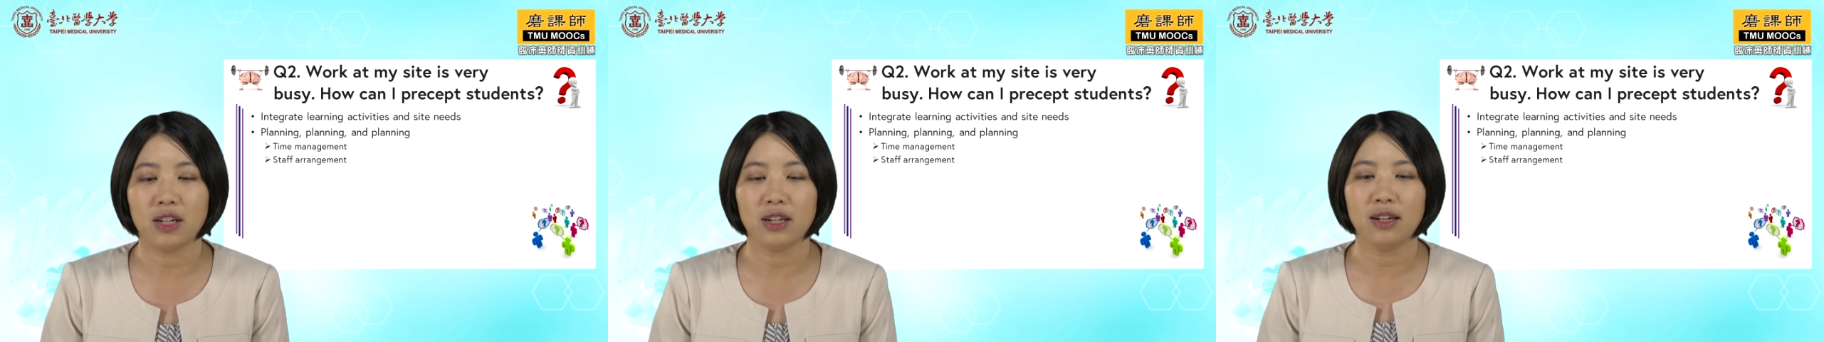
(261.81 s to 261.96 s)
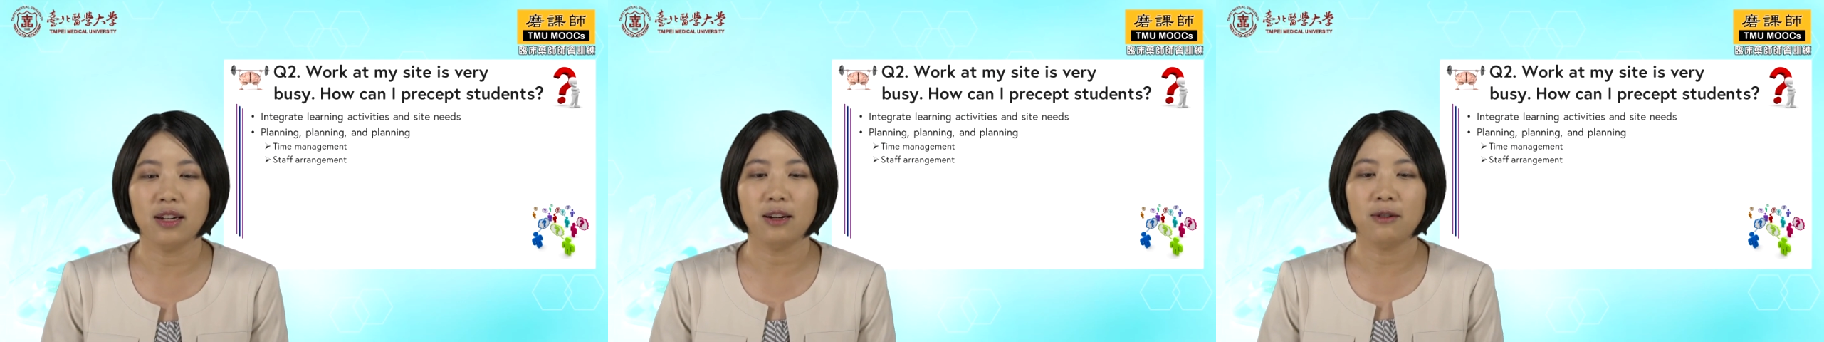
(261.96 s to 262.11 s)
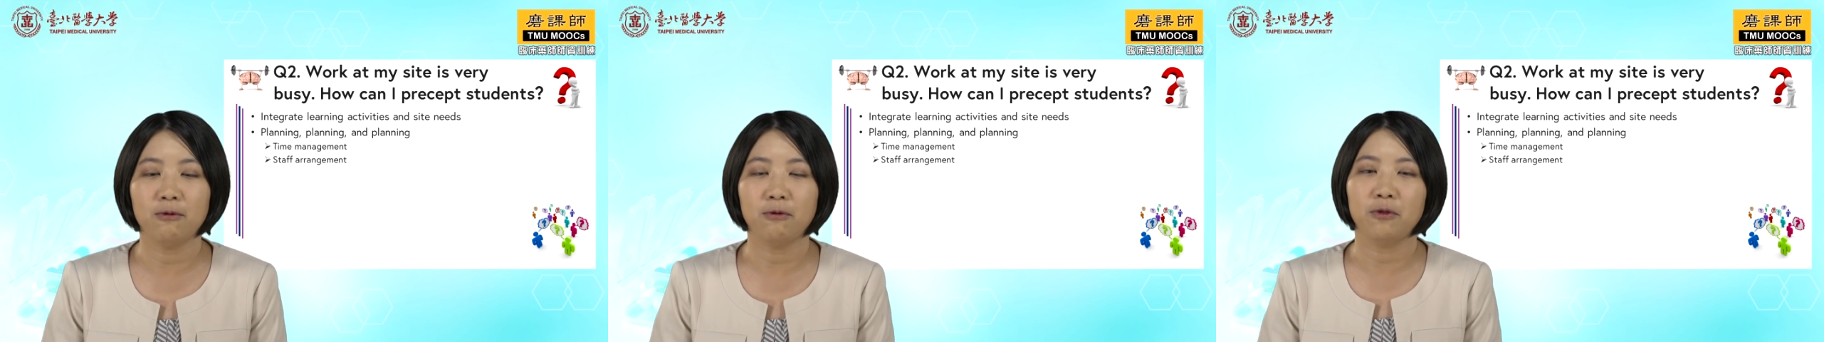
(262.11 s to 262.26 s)
to
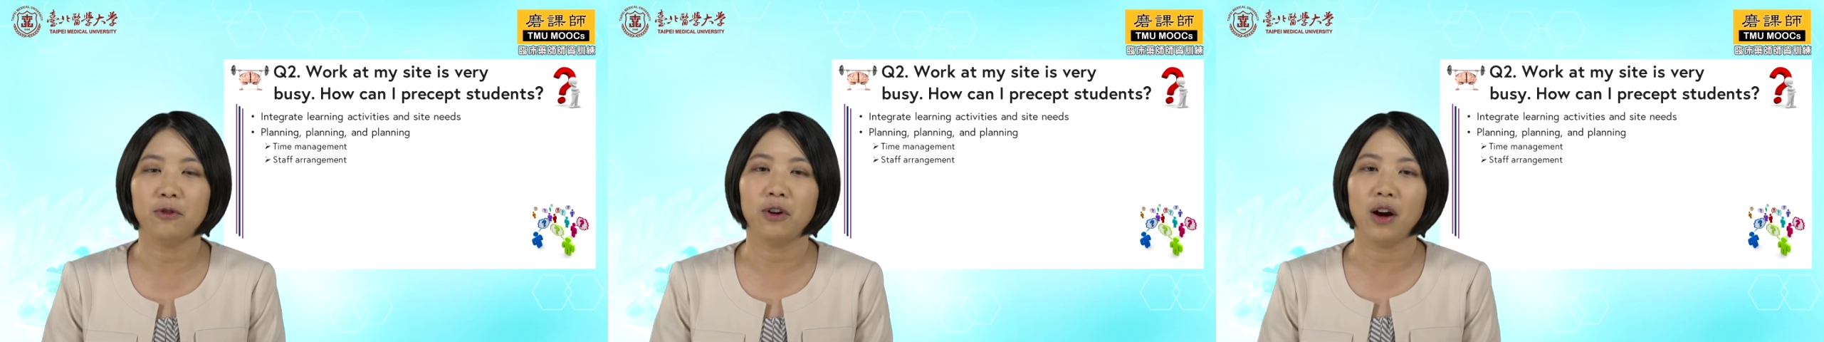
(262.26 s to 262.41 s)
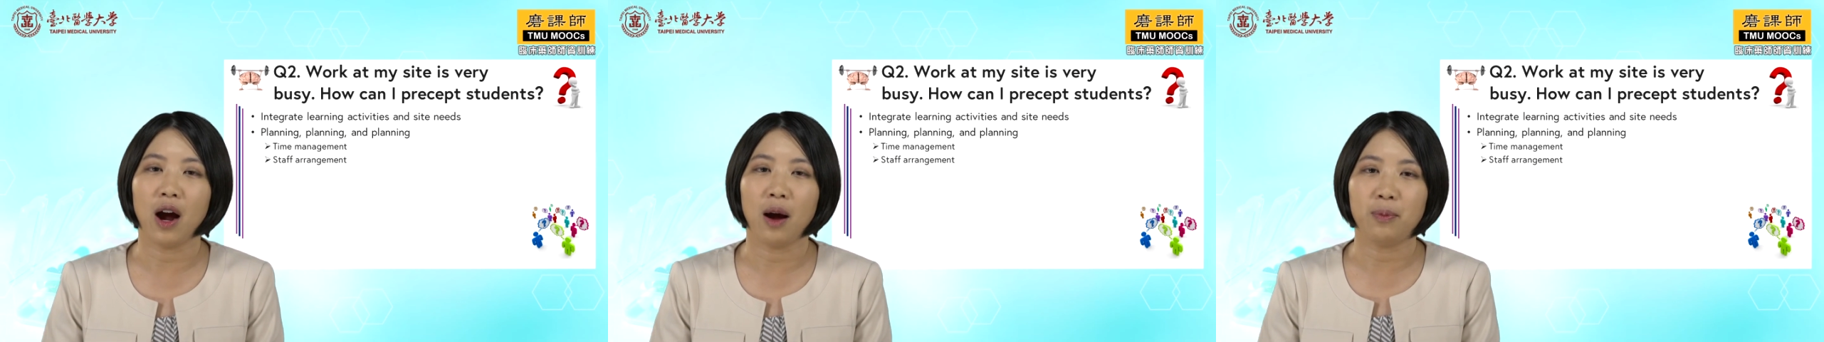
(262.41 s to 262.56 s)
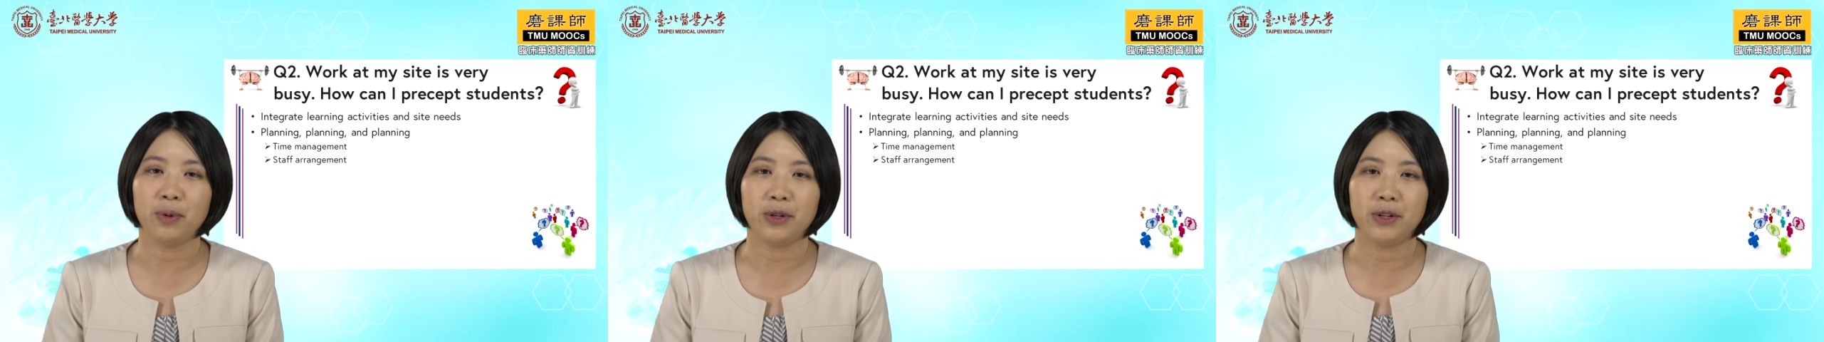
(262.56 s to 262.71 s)
look
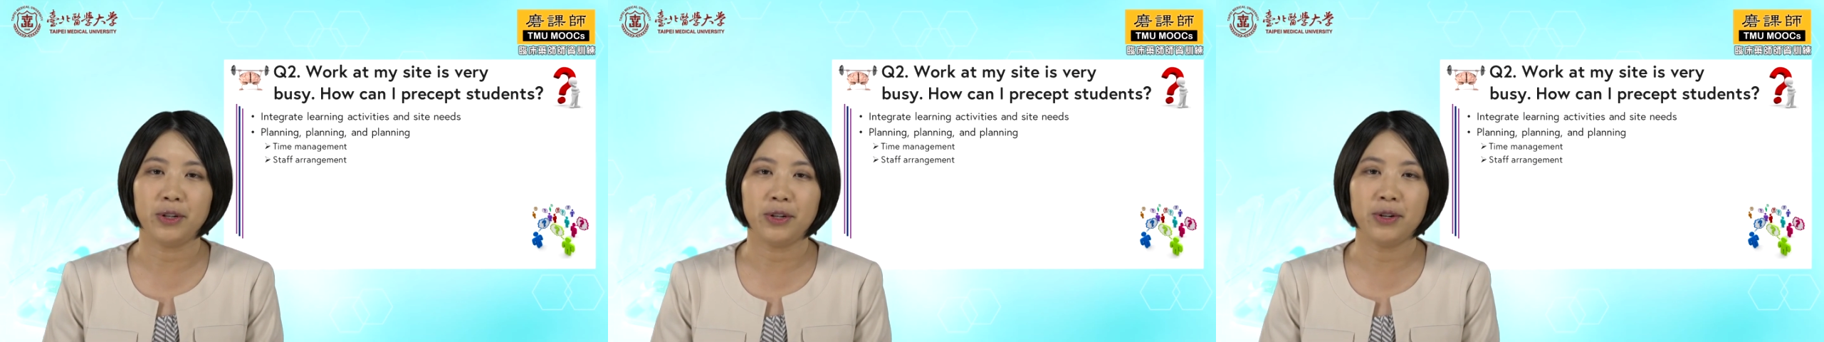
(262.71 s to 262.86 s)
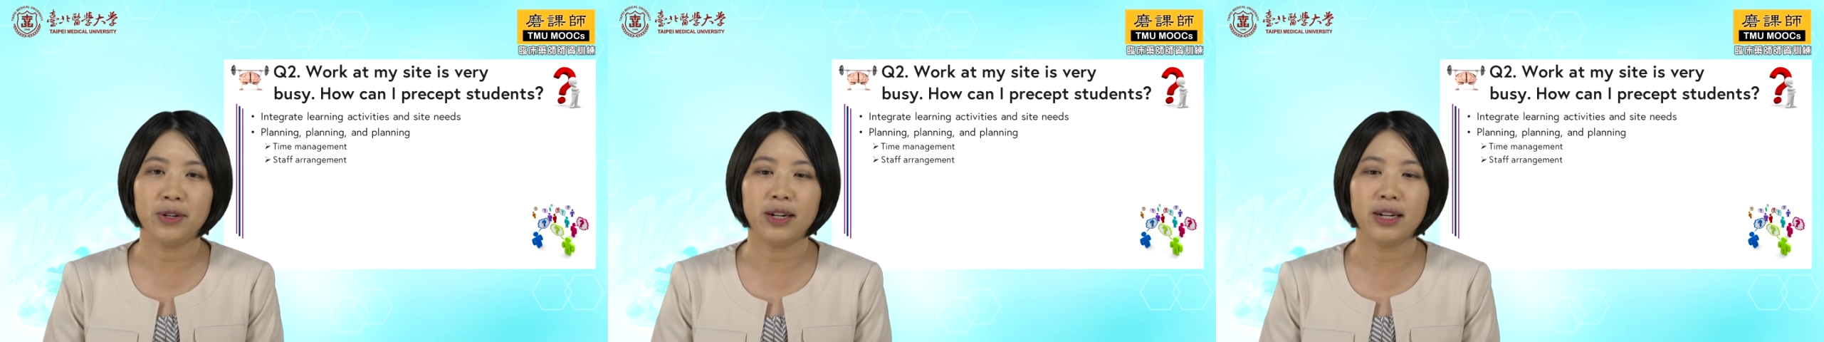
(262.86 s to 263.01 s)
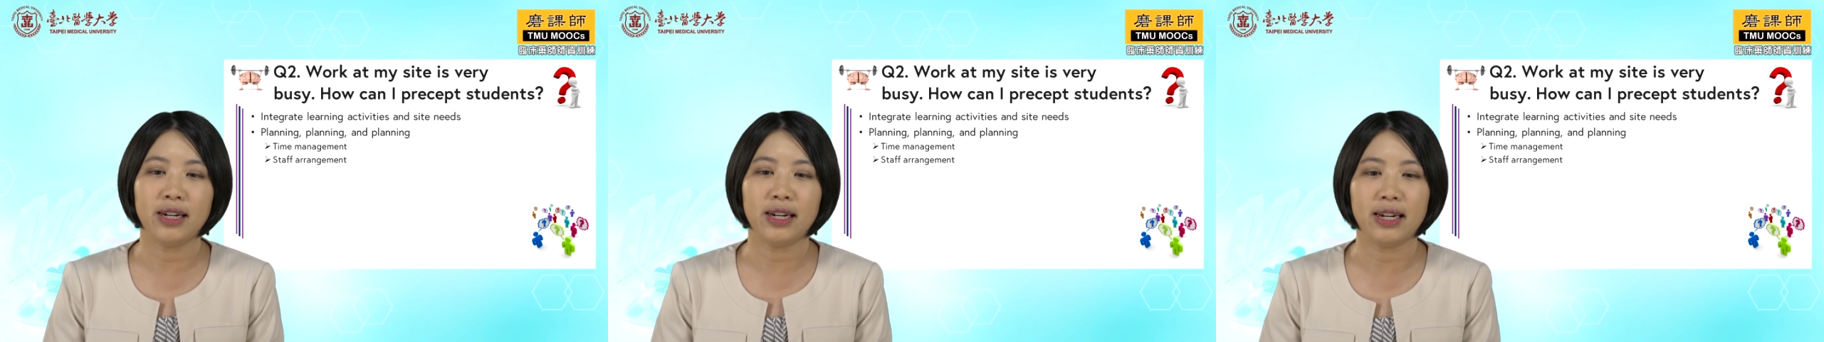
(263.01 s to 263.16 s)
for
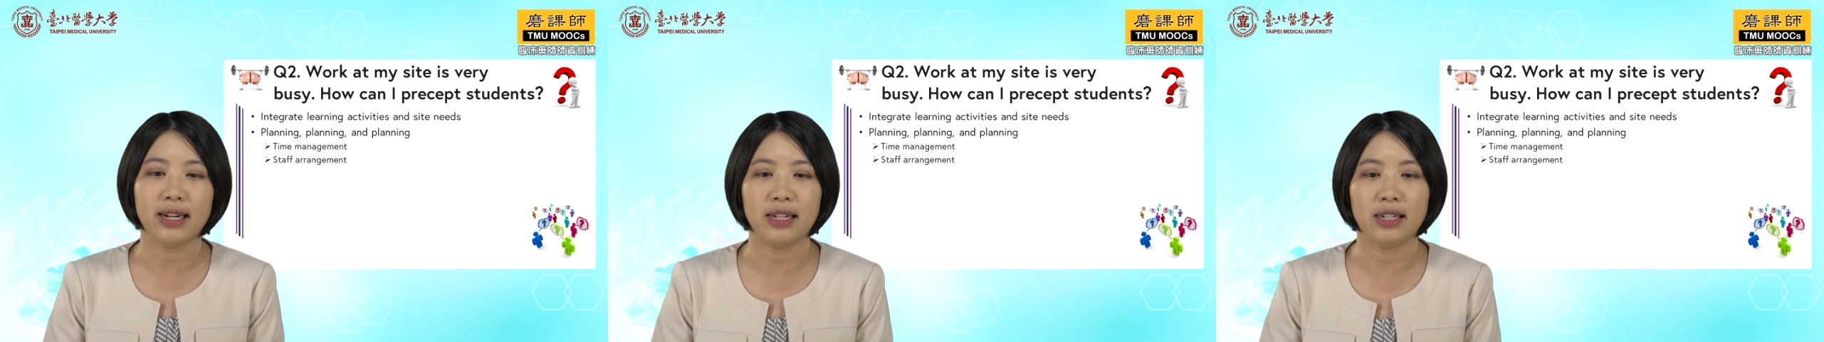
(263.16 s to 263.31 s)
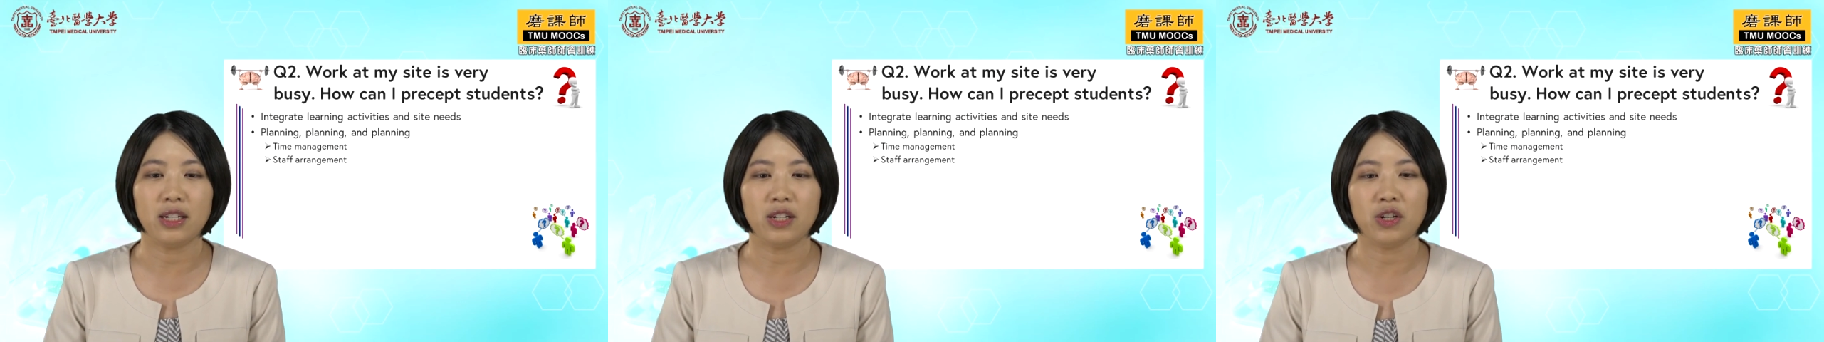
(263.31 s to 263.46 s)
opportunities